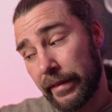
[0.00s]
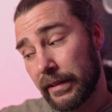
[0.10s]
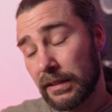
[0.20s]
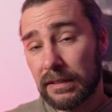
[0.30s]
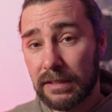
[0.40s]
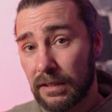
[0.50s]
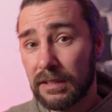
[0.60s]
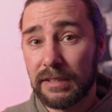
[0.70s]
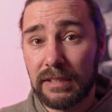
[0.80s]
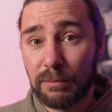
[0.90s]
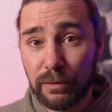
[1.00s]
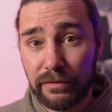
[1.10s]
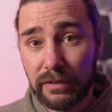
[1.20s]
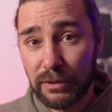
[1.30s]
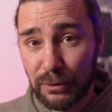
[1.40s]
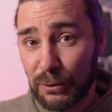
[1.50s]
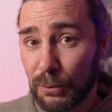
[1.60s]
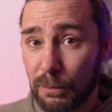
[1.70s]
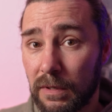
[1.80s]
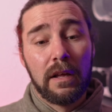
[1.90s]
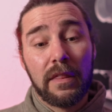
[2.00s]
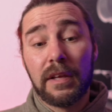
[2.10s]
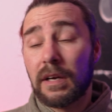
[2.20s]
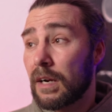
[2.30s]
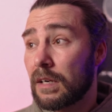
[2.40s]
these ZeMove tube. The